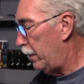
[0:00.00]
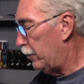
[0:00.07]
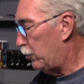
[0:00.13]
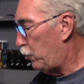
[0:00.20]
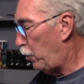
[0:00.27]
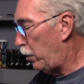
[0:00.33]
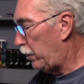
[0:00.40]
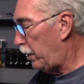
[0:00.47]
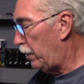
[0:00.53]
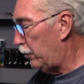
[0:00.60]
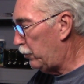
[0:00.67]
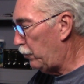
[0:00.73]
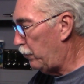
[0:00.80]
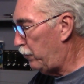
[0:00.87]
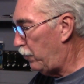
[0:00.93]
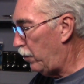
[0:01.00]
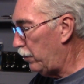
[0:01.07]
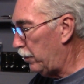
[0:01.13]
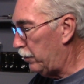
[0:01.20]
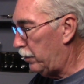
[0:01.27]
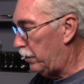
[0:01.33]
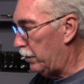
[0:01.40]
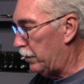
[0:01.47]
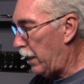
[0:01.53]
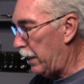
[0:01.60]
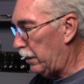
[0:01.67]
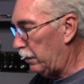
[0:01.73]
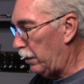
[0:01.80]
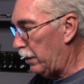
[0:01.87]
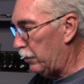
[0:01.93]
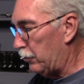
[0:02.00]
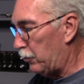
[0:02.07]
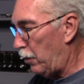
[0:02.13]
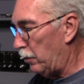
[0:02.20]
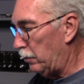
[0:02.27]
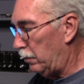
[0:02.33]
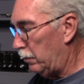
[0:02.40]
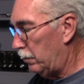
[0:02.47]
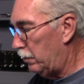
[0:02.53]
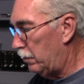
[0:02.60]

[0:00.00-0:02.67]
it's working so far. The data light is on.